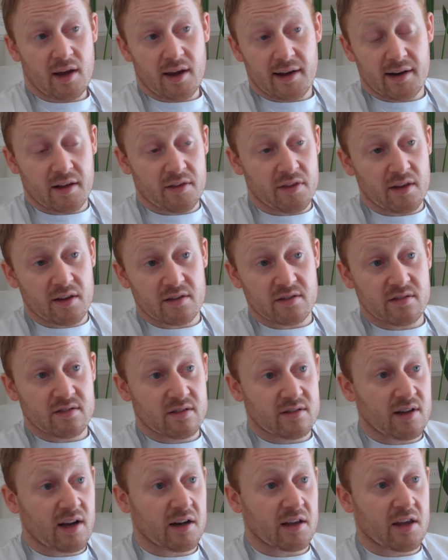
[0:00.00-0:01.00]
And I think
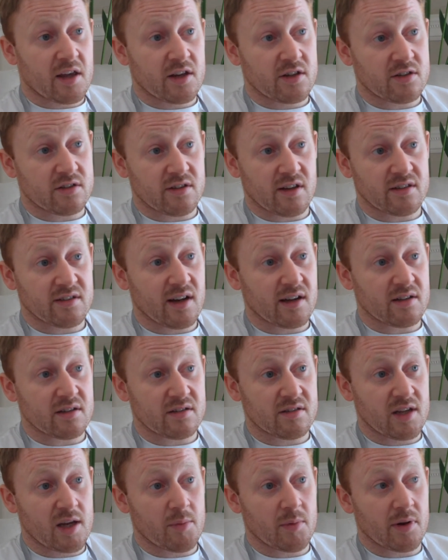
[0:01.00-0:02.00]
Saturday Kitchen is exactly the same.